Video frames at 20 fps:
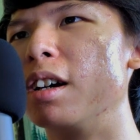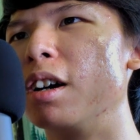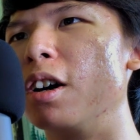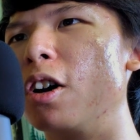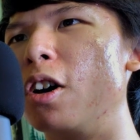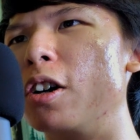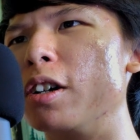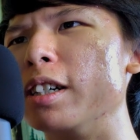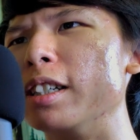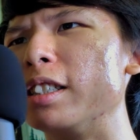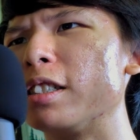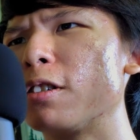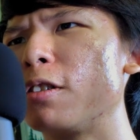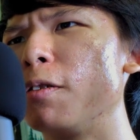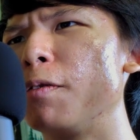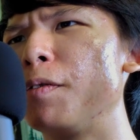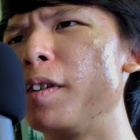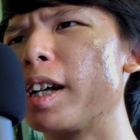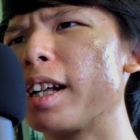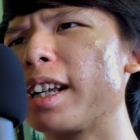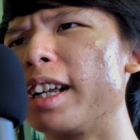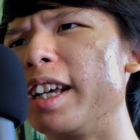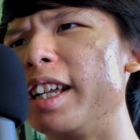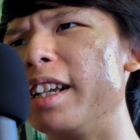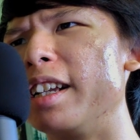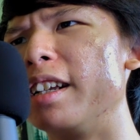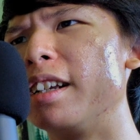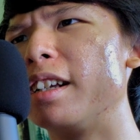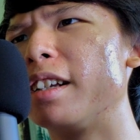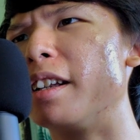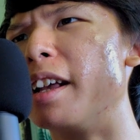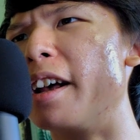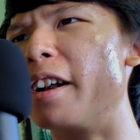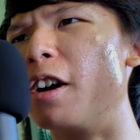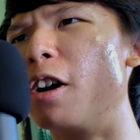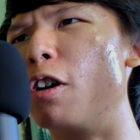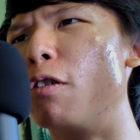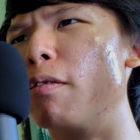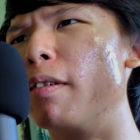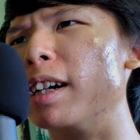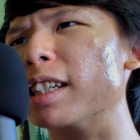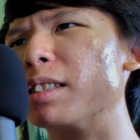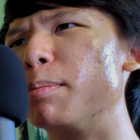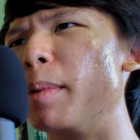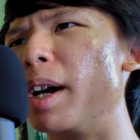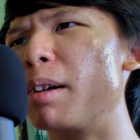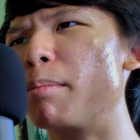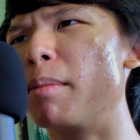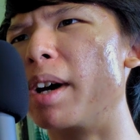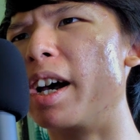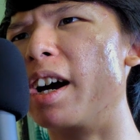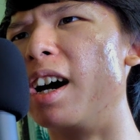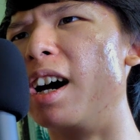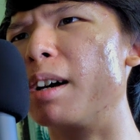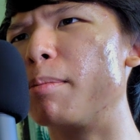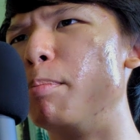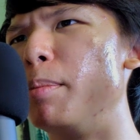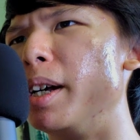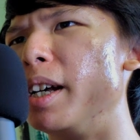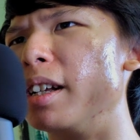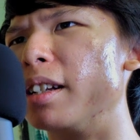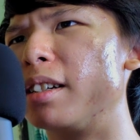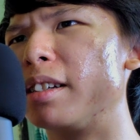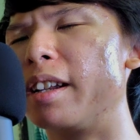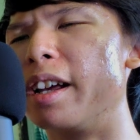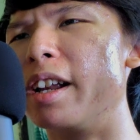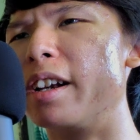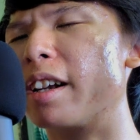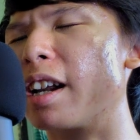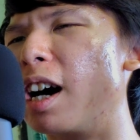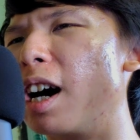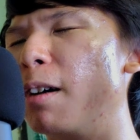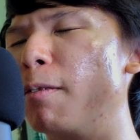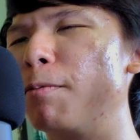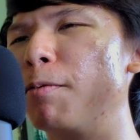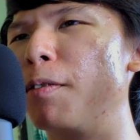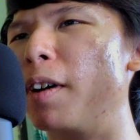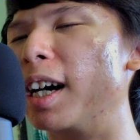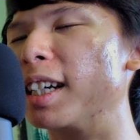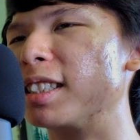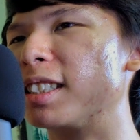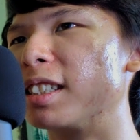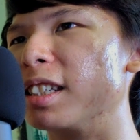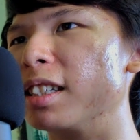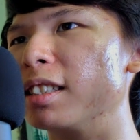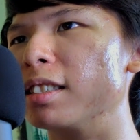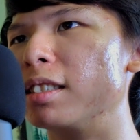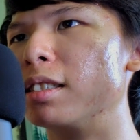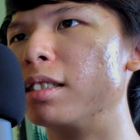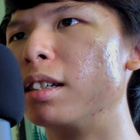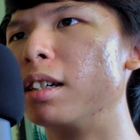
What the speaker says: or his goofy grin that always made my heart beat 10 times faster.